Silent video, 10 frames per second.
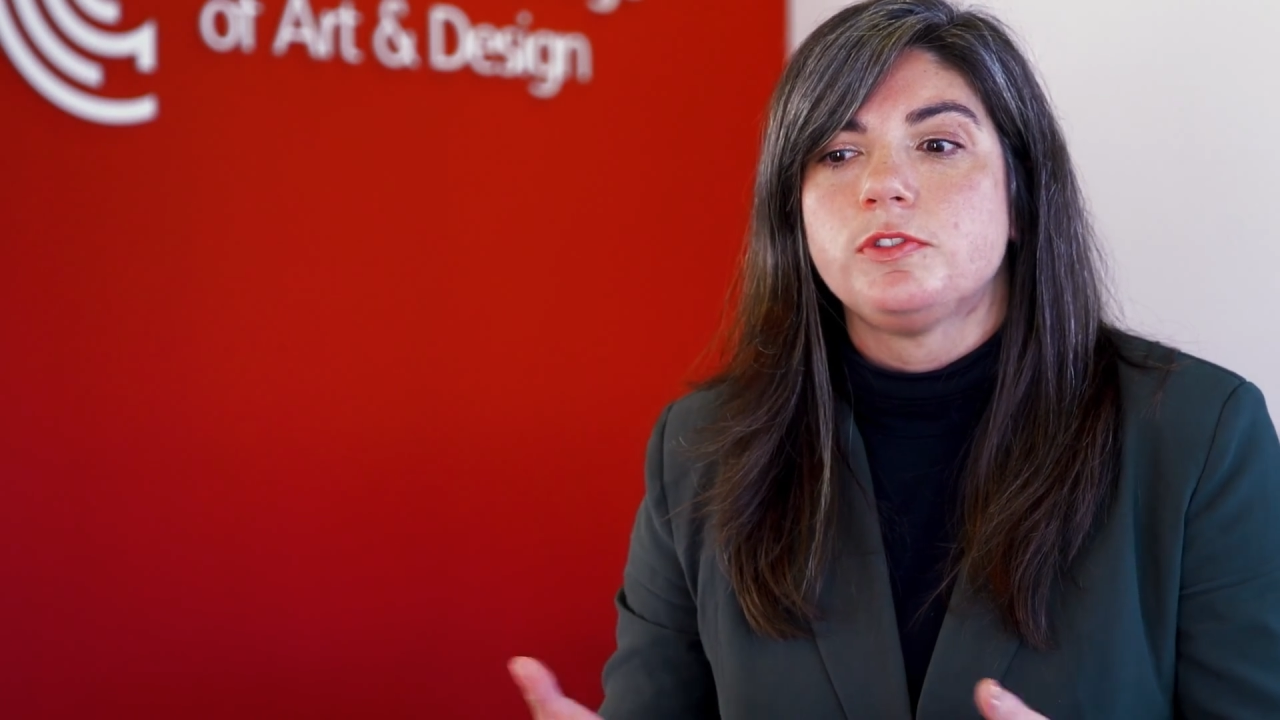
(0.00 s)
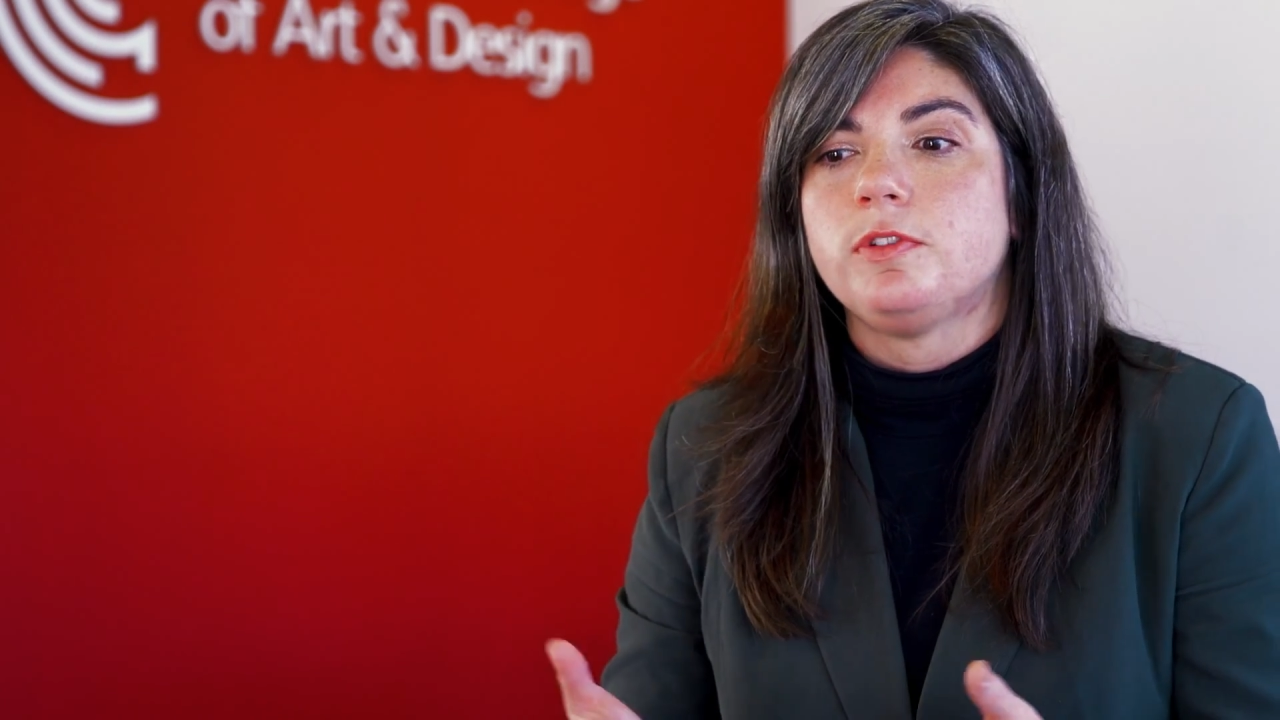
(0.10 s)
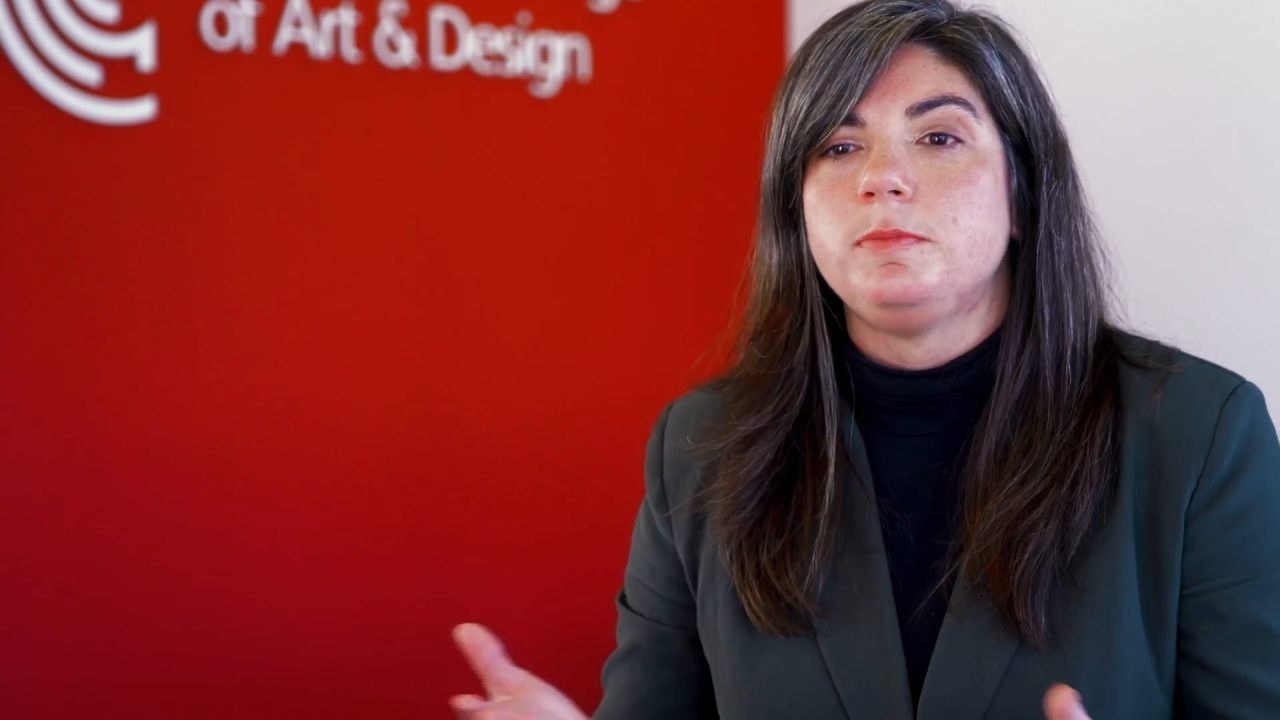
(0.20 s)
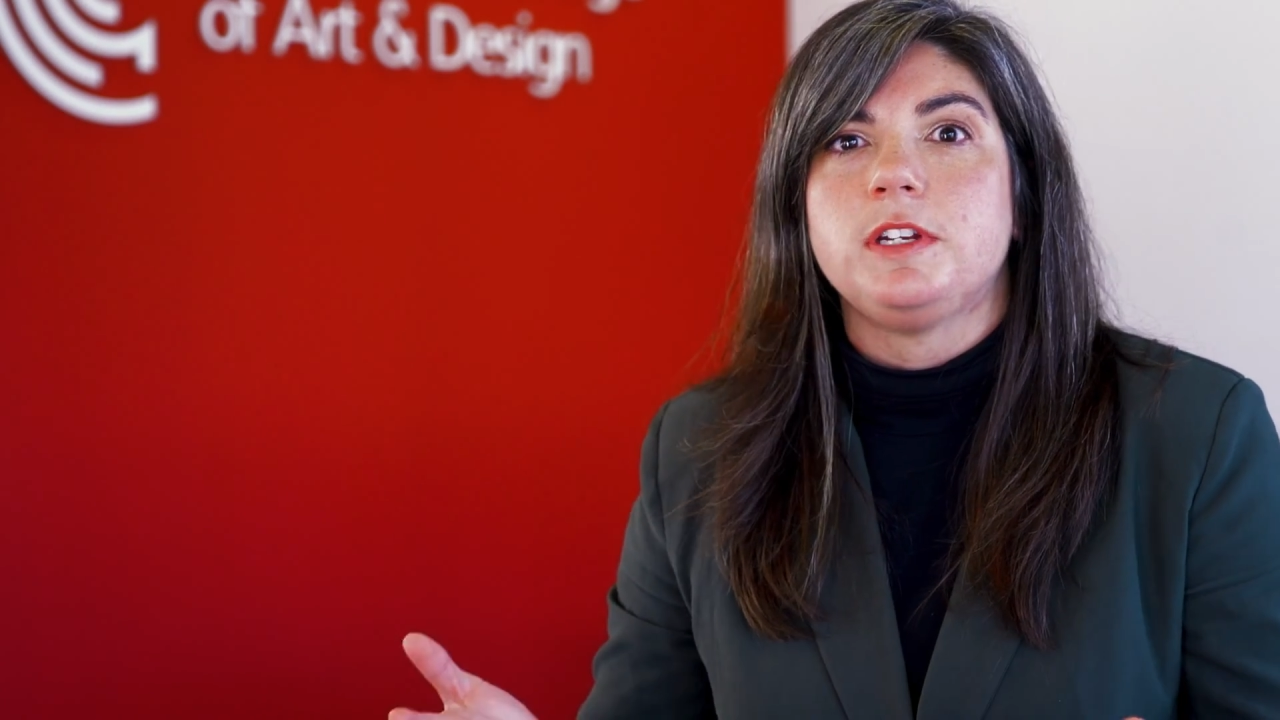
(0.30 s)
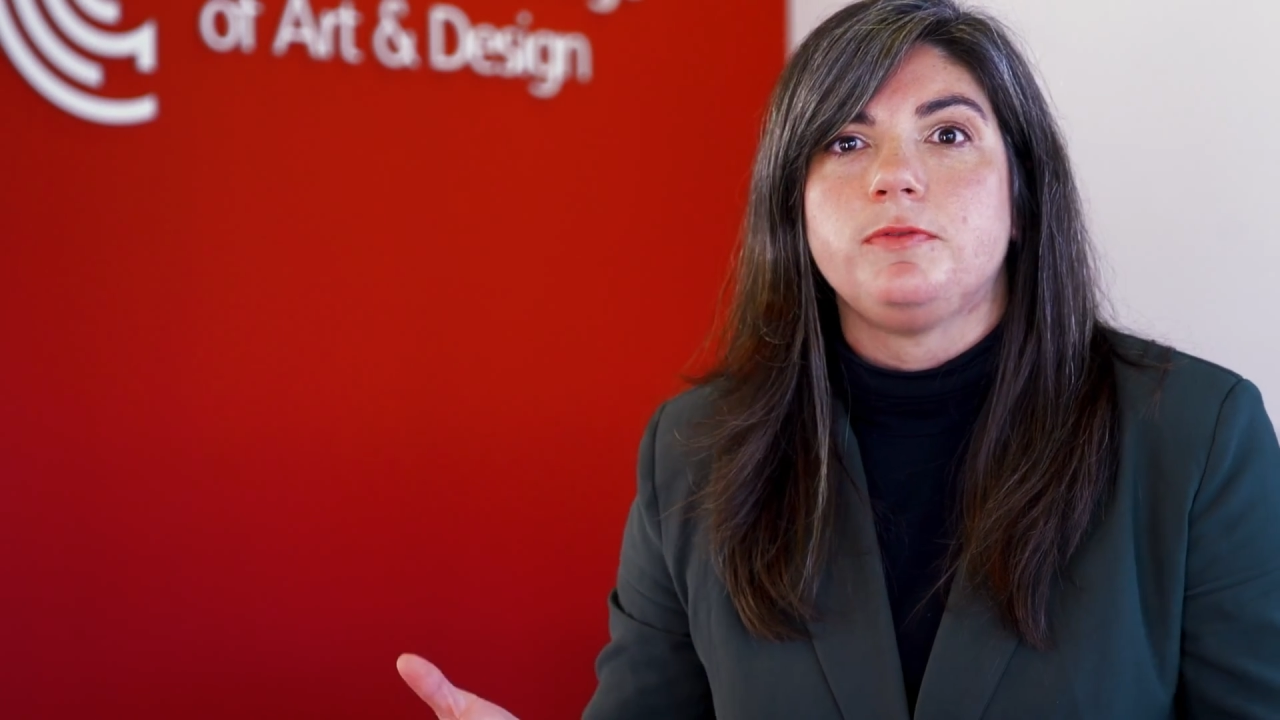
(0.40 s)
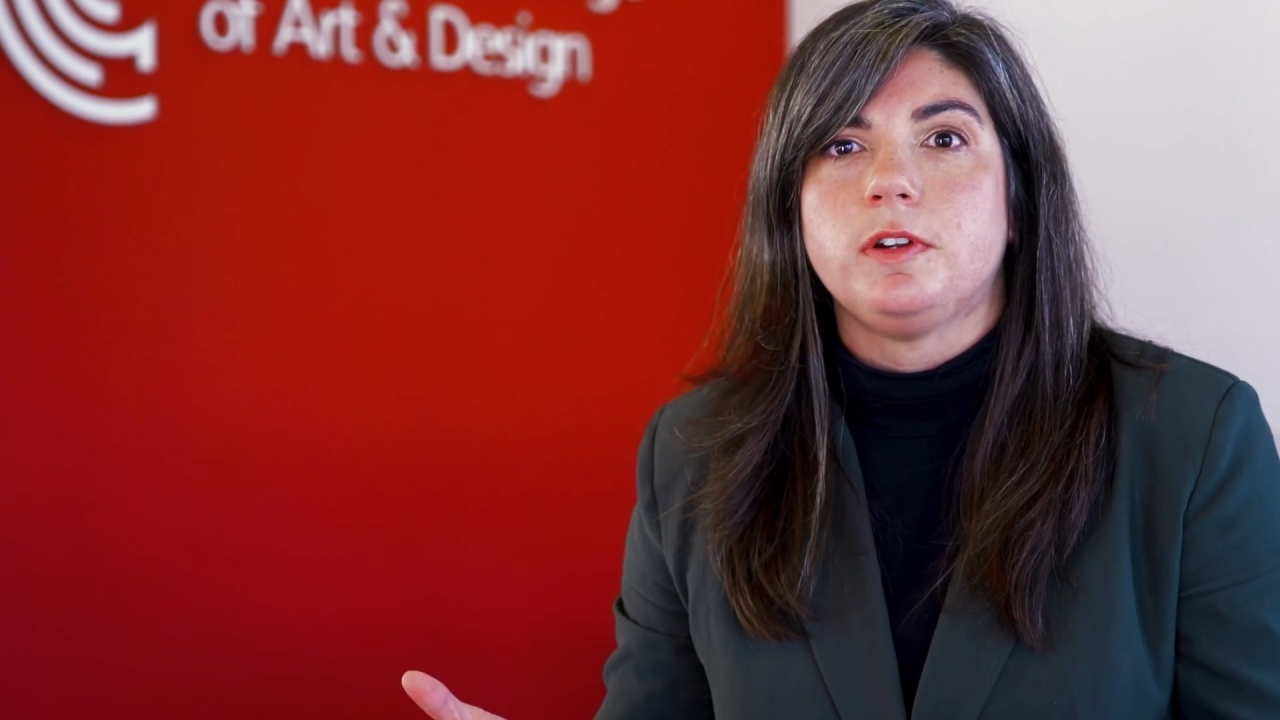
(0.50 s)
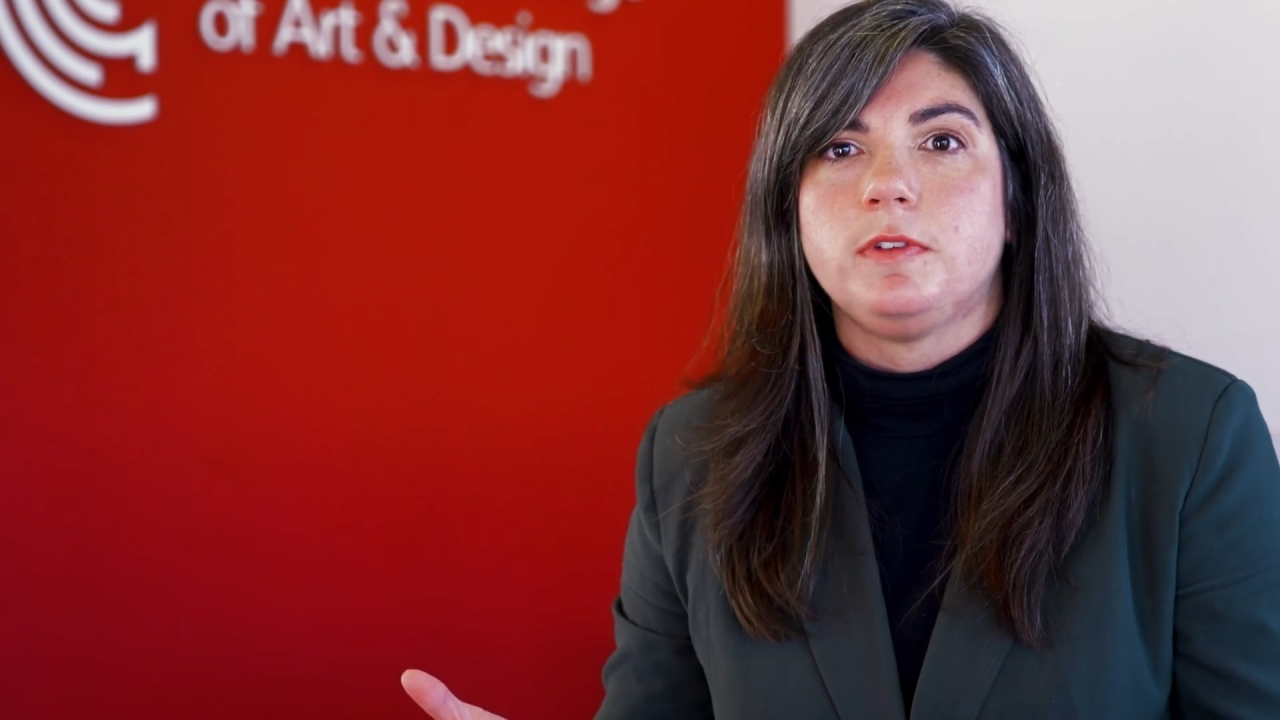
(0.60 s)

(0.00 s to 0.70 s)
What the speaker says: from different